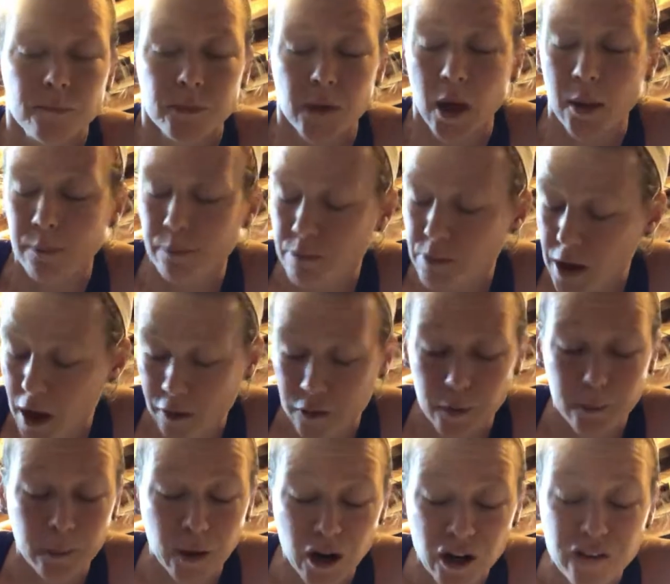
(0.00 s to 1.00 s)

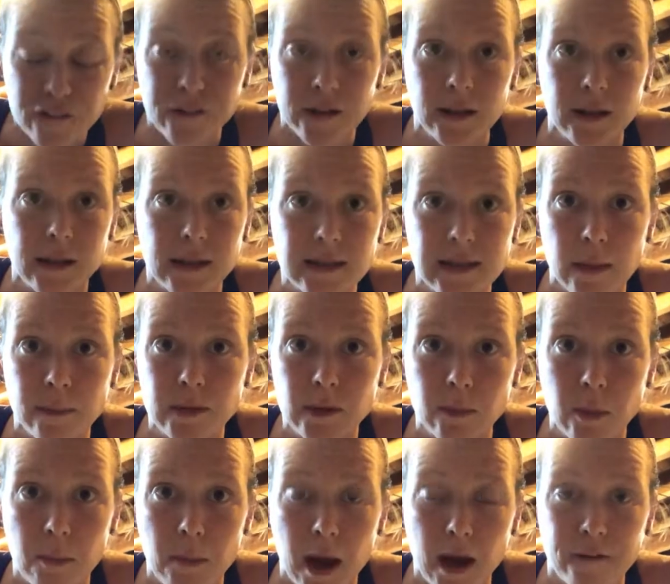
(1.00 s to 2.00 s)
Another perfectly
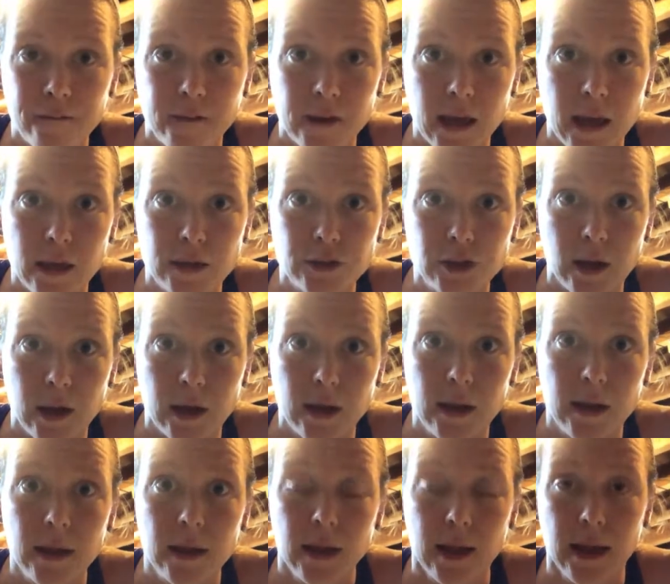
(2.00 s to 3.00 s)
acceptable
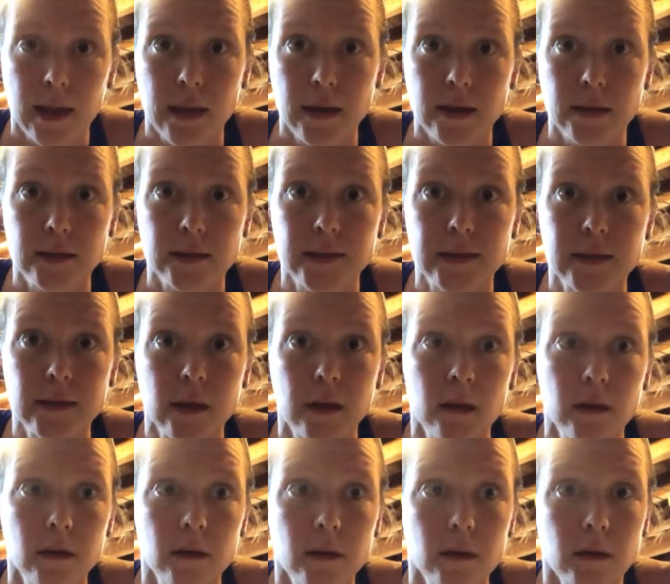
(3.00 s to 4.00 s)
modification is
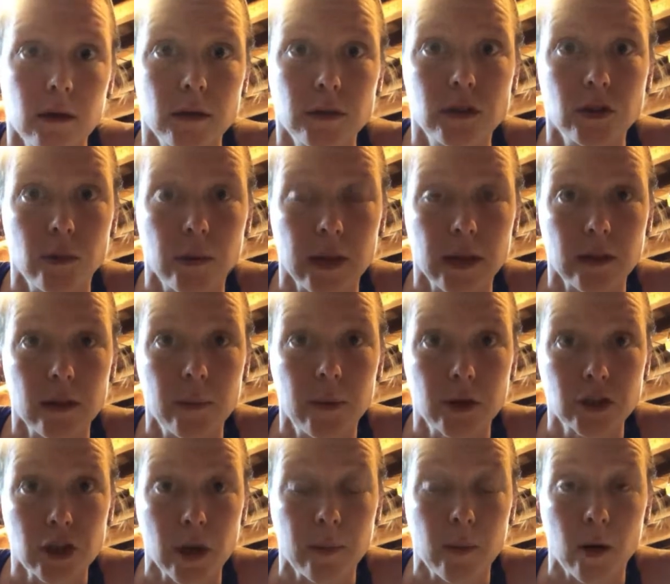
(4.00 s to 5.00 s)
doing the
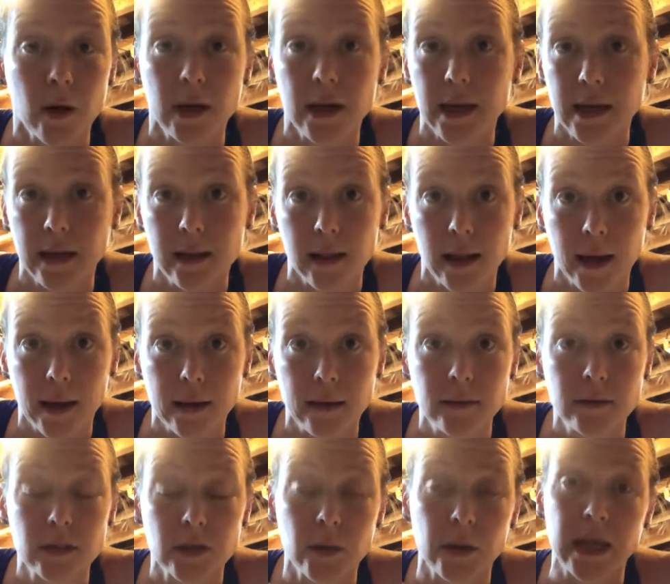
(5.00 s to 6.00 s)
push-up on an incline.
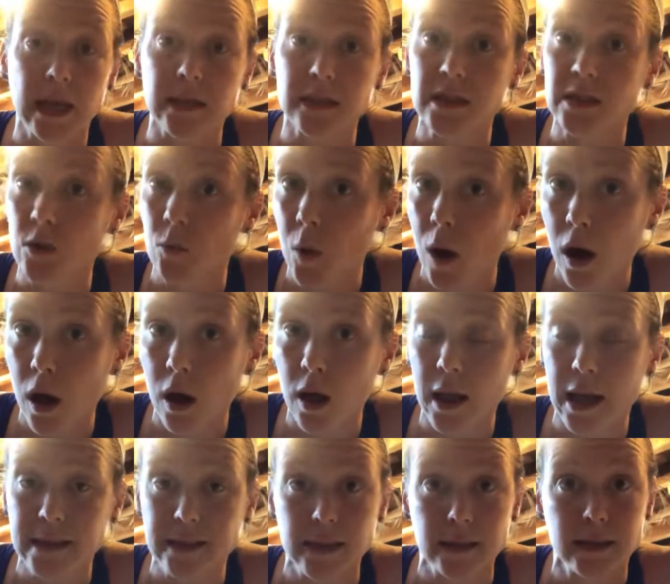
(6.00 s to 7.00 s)
So against the wall,
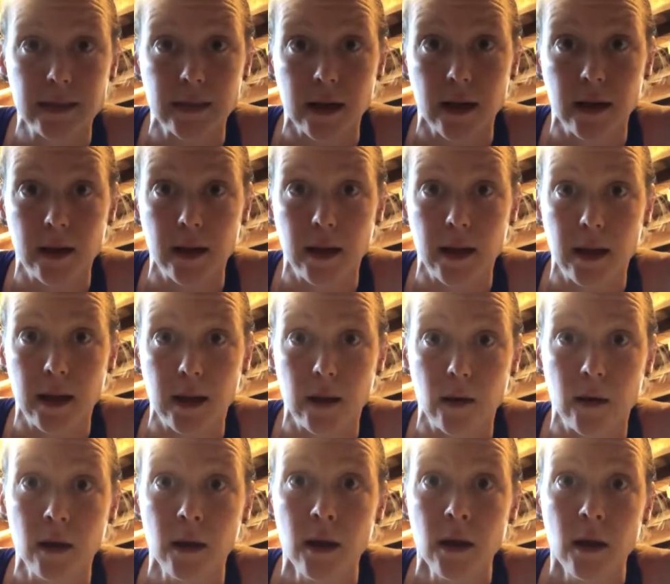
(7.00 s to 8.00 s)
as it's done
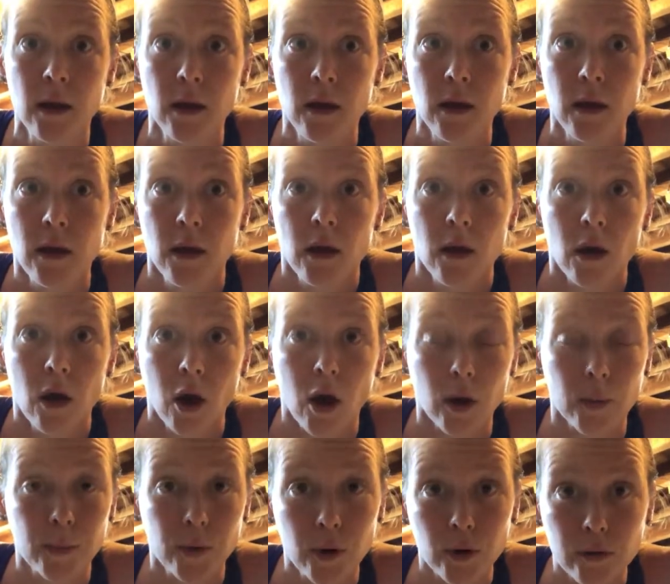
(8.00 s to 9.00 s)
in
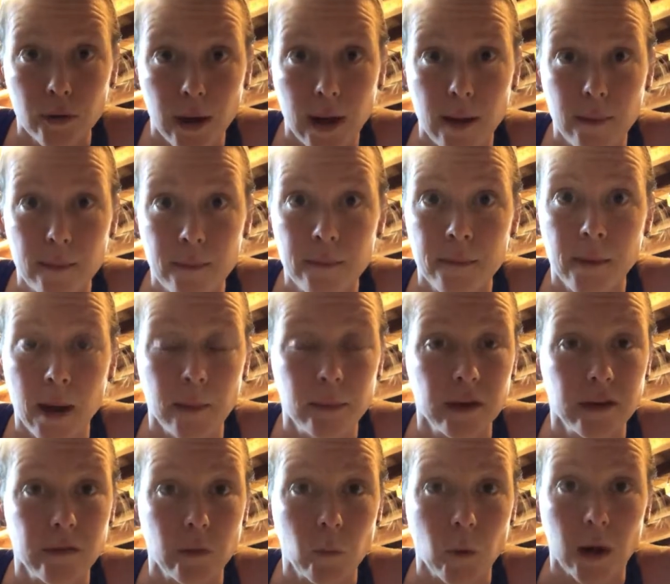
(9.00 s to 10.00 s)
our program, I
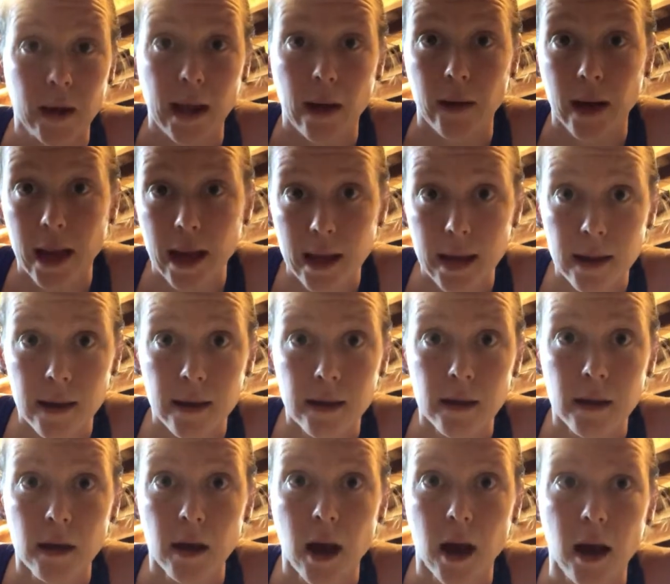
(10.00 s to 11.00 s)
believe in Workout A,
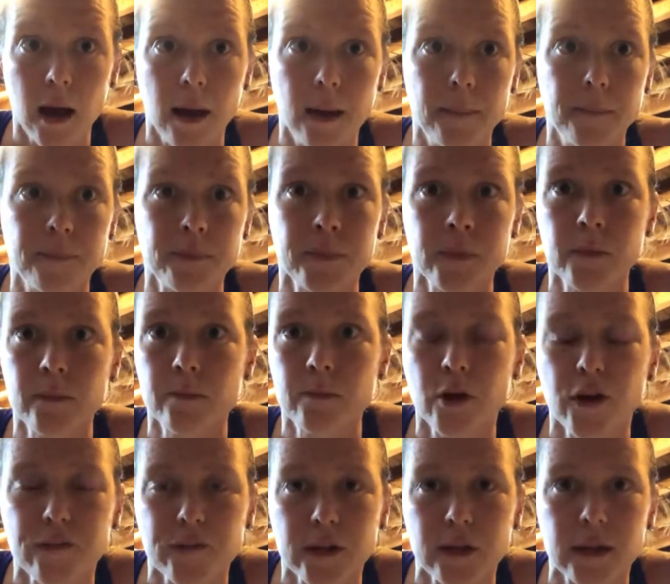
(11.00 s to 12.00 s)

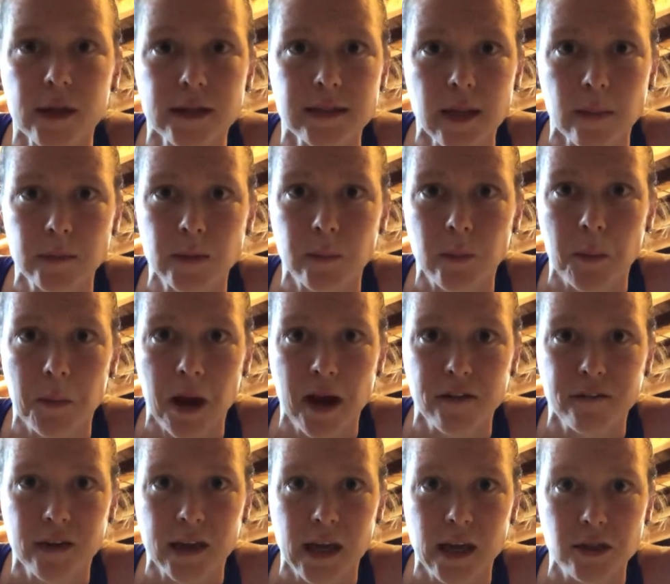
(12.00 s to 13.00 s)
perfectly acceptable
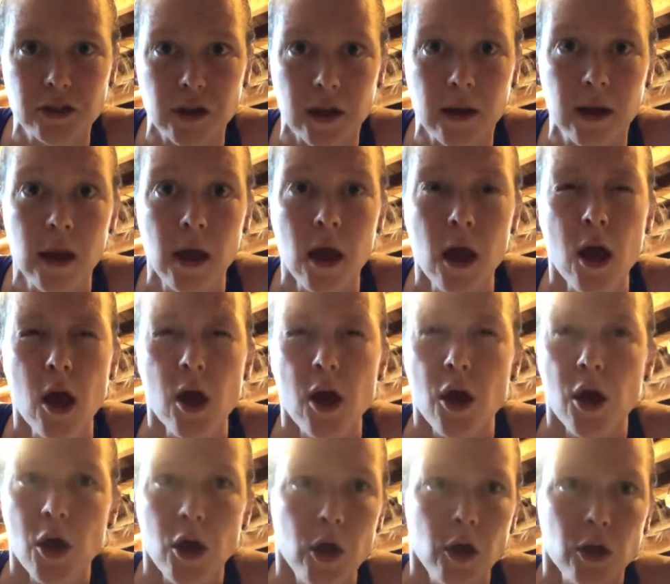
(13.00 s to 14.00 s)
modification.
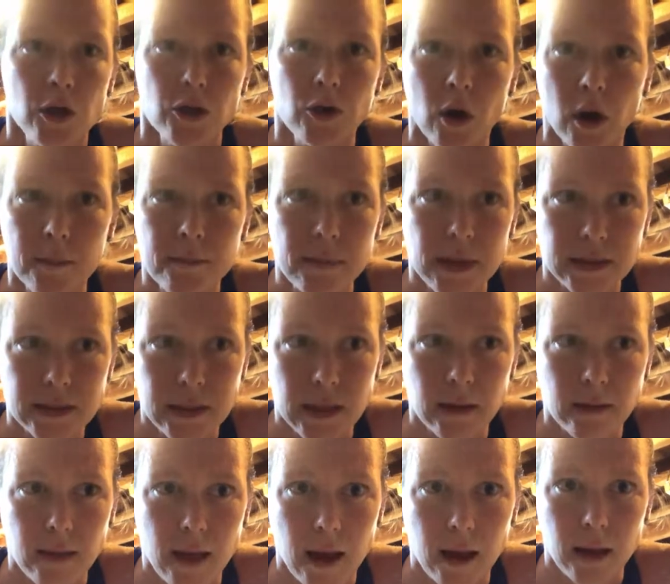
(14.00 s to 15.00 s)
You are
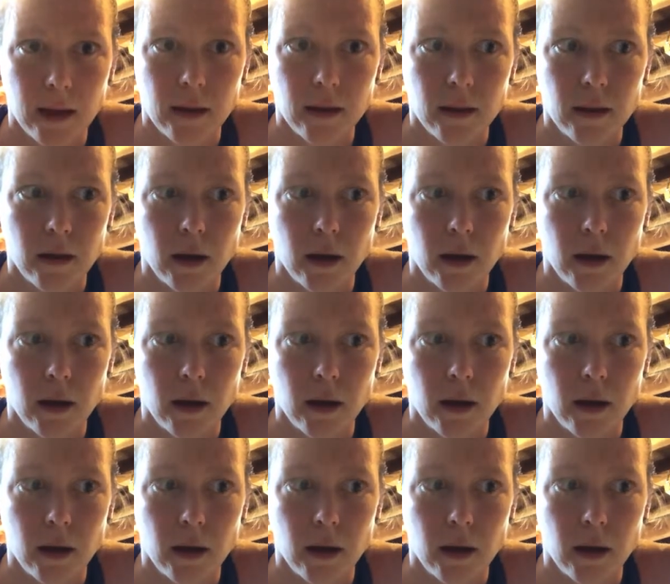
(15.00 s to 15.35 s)
missing that